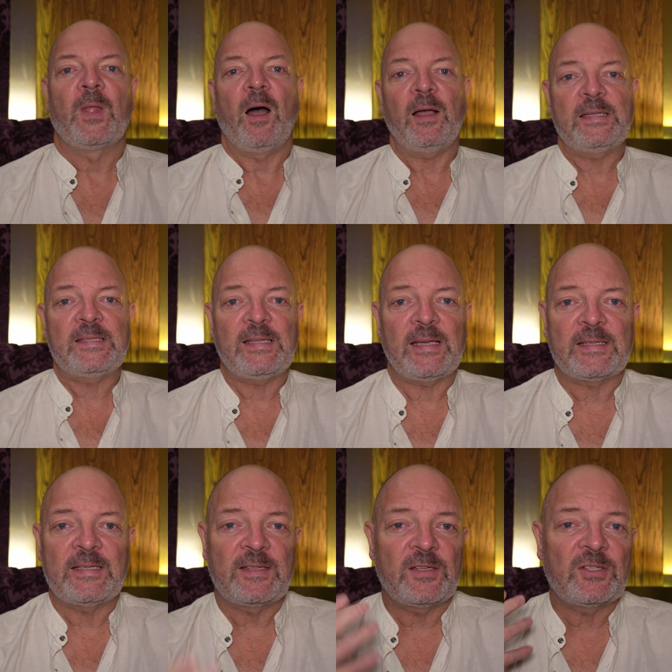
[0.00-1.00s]
I6
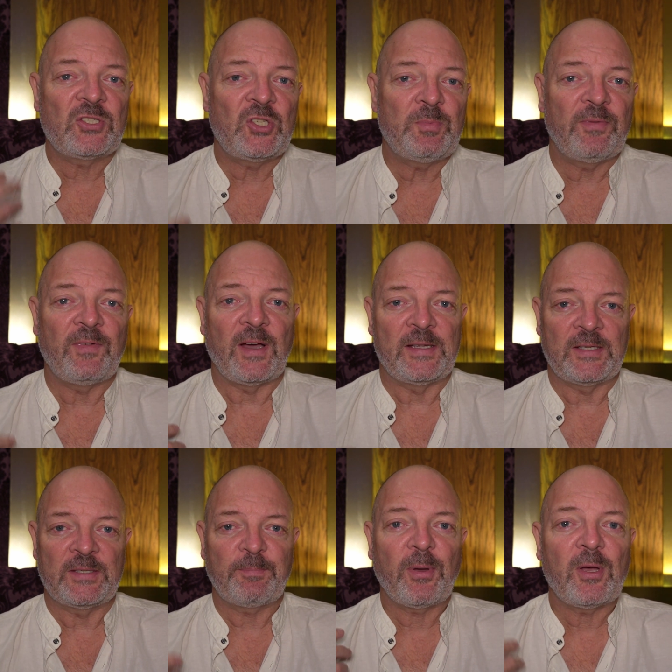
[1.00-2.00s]
is the
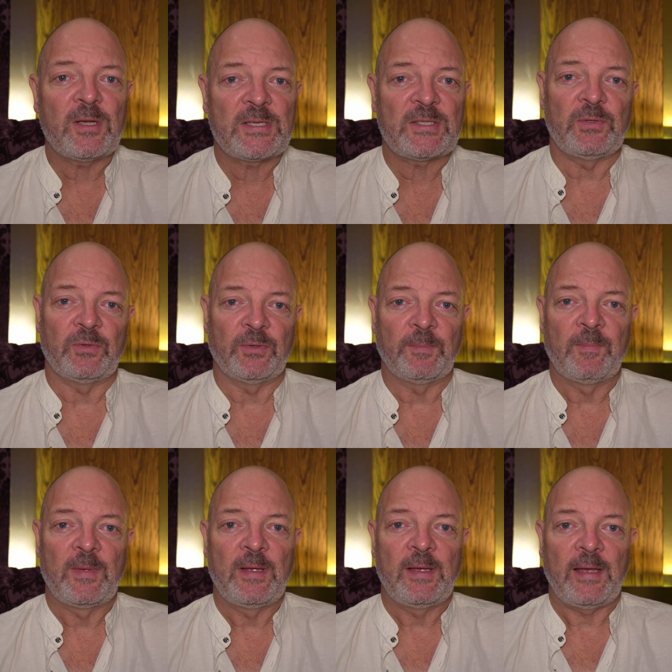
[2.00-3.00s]
supervisor's personal
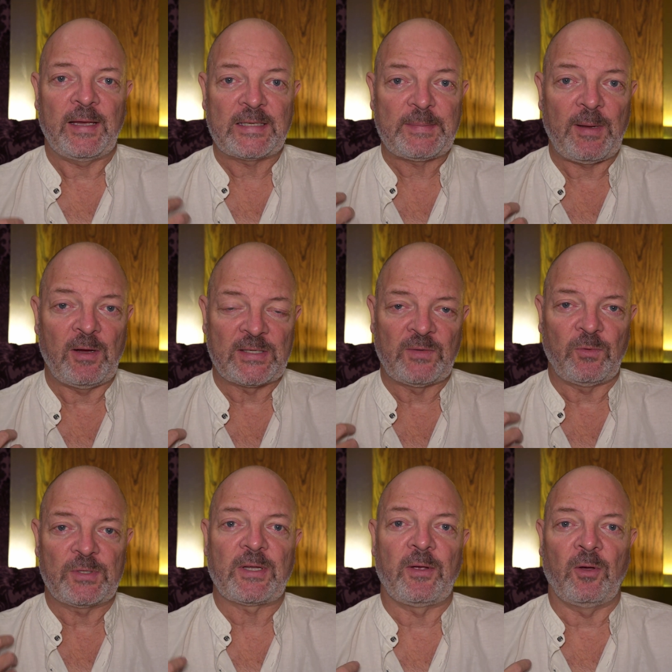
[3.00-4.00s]
experience of
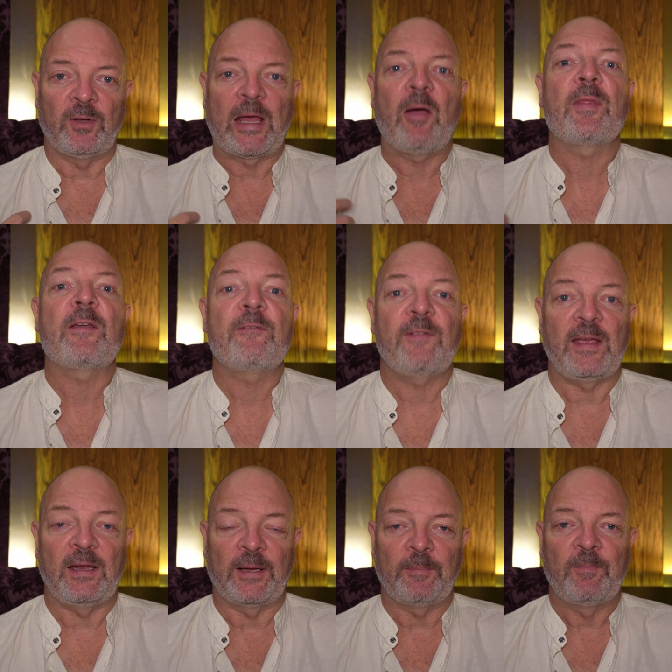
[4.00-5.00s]
what's going on. How are they
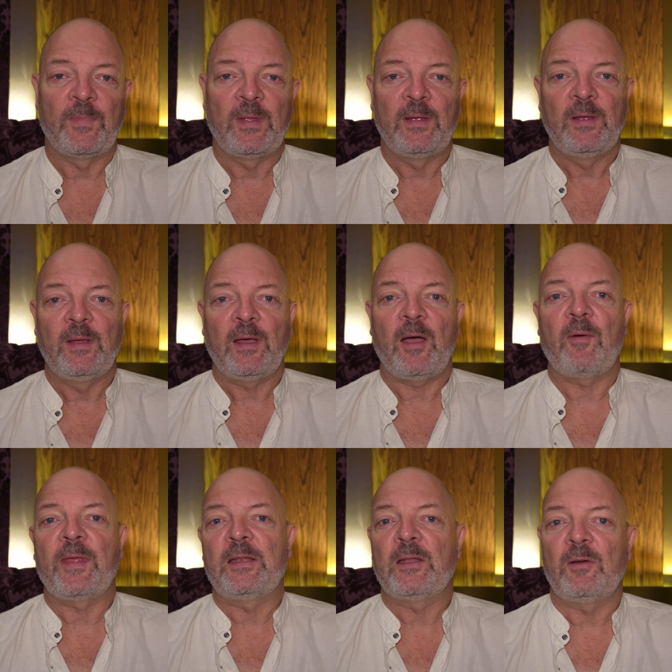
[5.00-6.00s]
feeling? How are
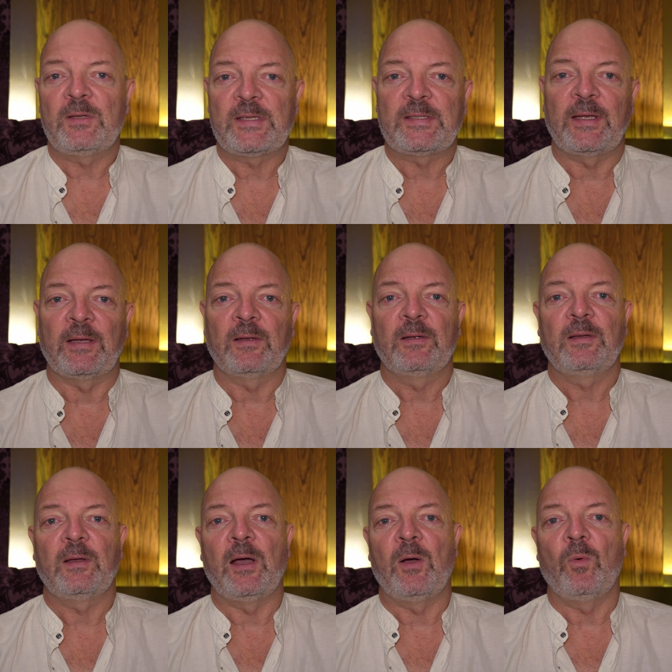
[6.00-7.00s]
they noticing
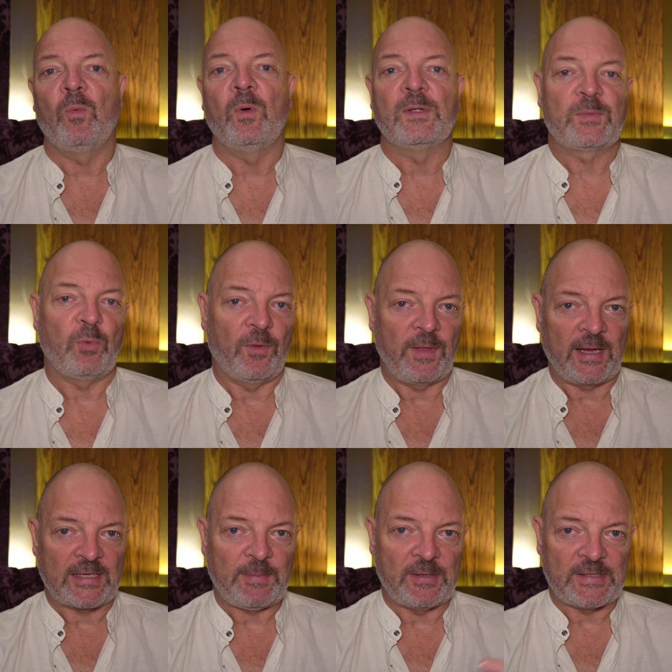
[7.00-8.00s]
what the
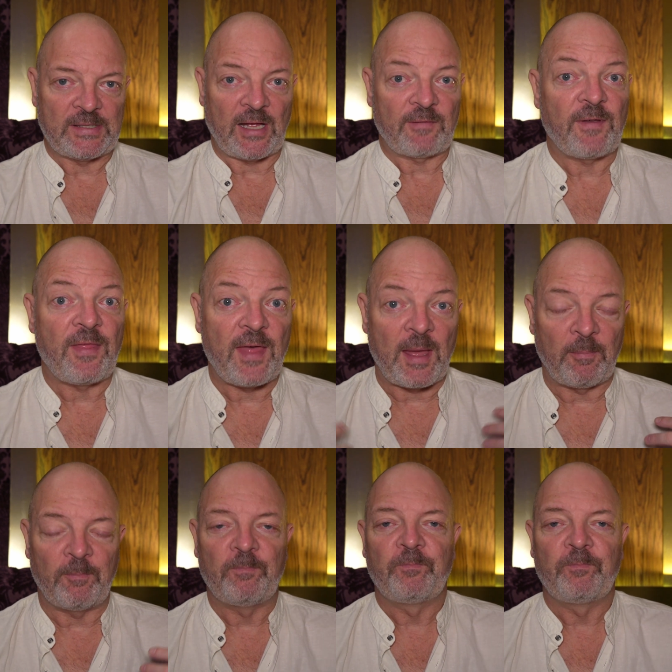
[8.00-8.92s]
experience is like for them?